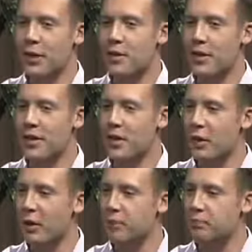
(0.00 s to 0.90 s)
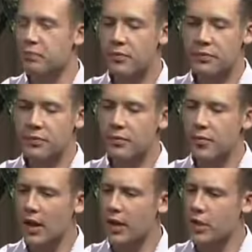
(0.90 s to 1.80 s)
I
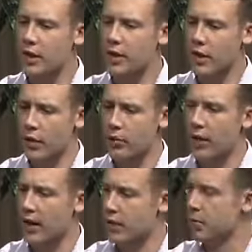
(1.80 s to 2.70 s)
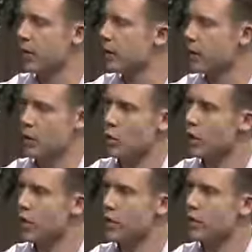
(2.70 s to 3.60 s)
try to tell them, my experience like
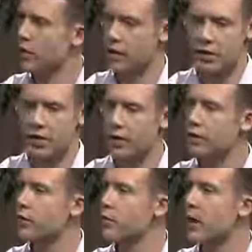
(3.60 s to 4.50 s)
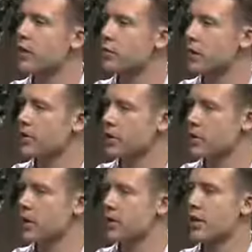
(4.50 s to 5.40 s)
Jorge does. I just say, this is my experience in
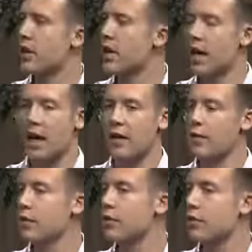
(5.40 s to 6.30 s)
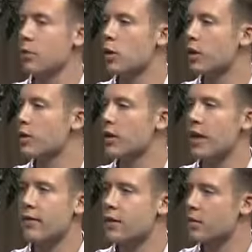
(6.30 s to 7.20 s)
the military. I felt the same way you
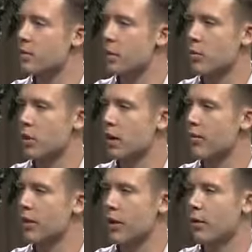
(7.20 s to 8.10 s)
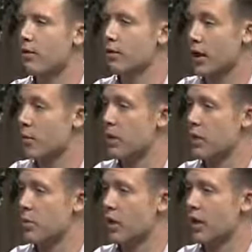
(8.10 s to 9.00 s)
did. After September 11th, I was very
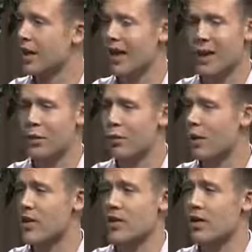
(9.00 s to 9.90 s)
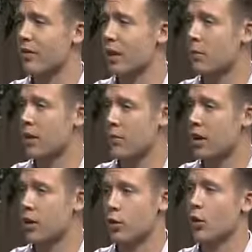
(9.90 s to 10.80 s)
patriotic. I was raised in a family of
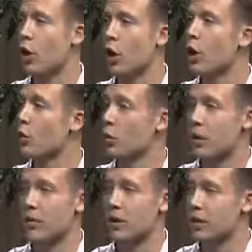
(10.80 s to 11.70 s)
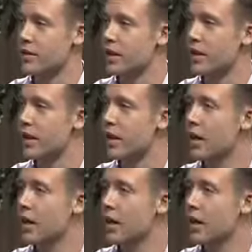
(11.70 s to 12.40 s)
men who all were in the military.